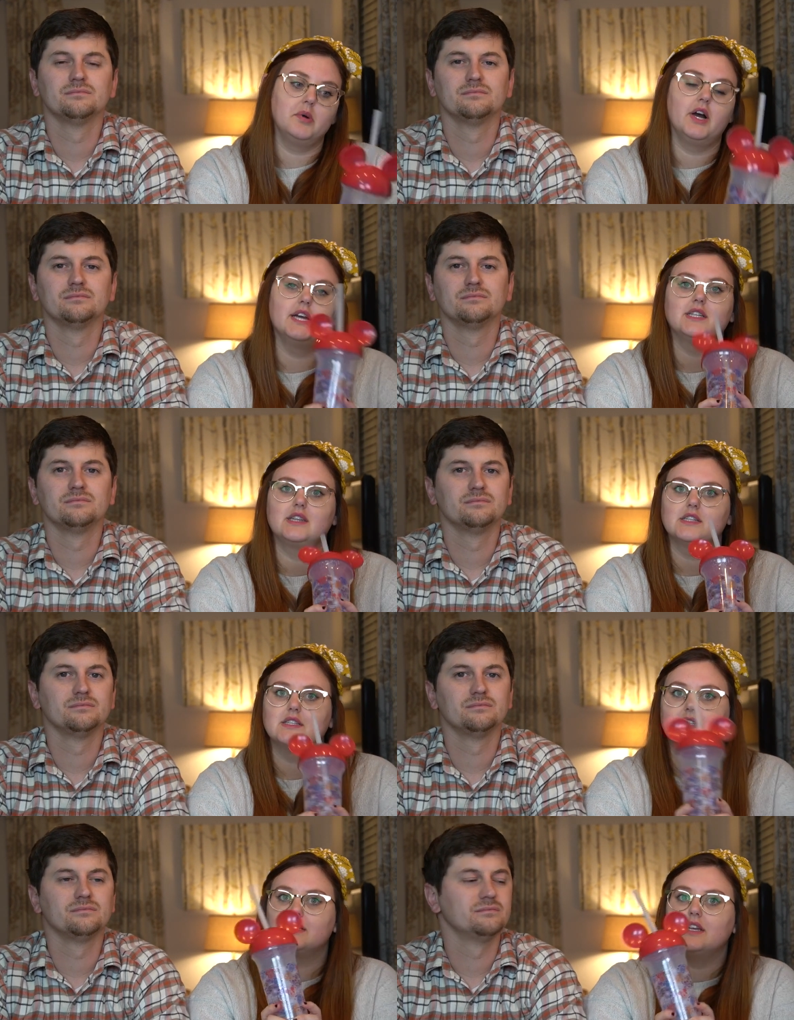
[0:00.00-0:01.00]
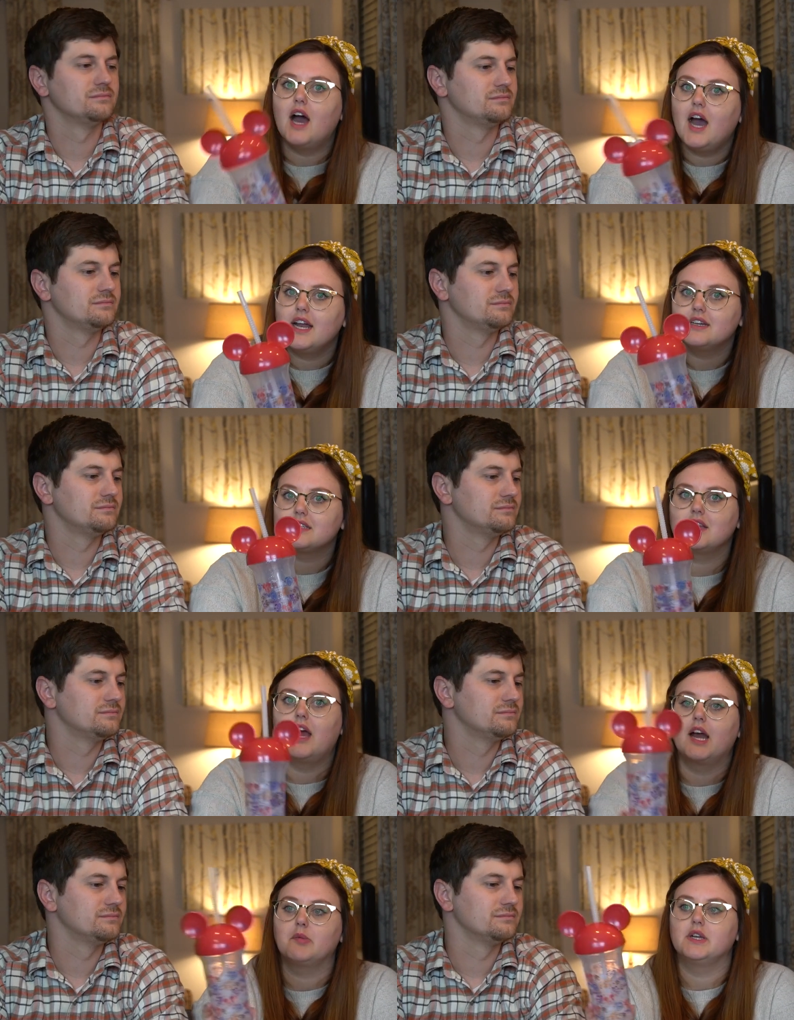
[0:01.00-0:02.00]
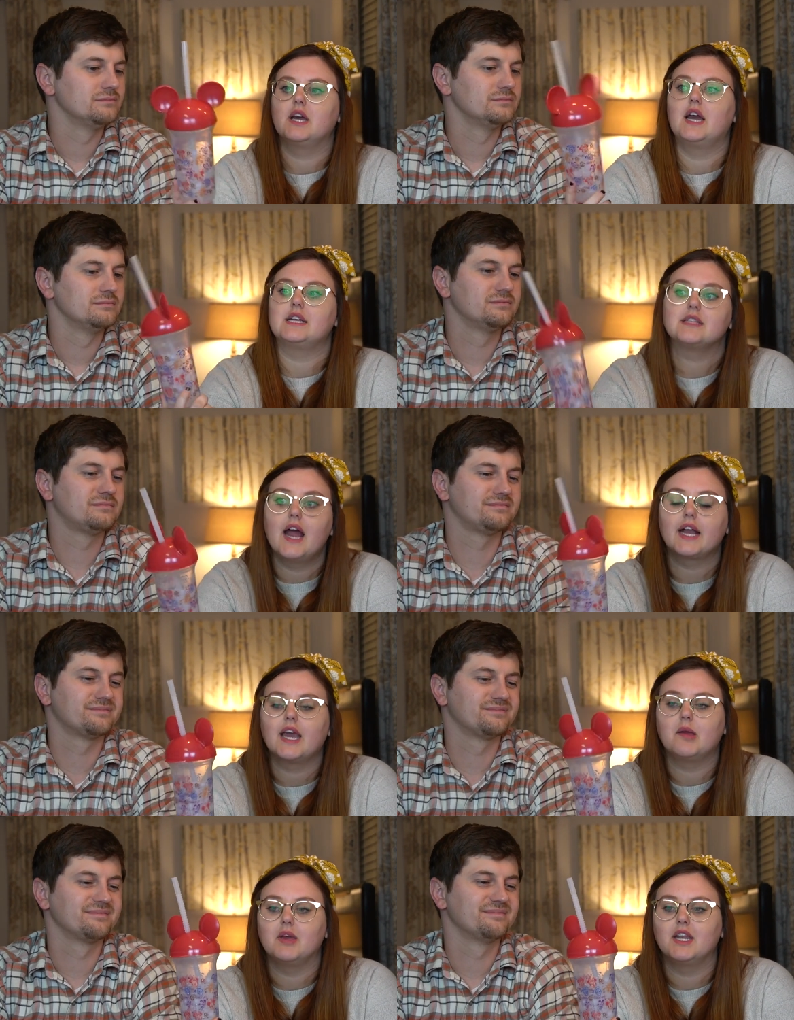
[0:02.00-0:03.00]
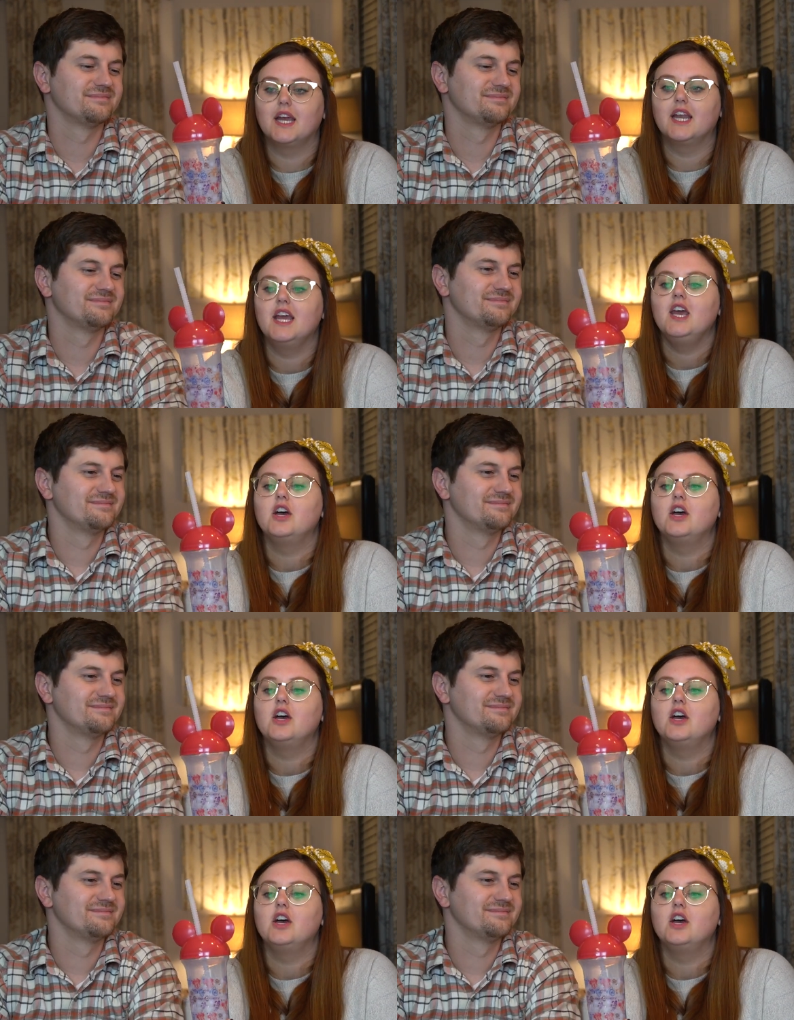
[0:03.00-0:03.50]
Speaker 1: But this is not a snack, but it, a snack came in it.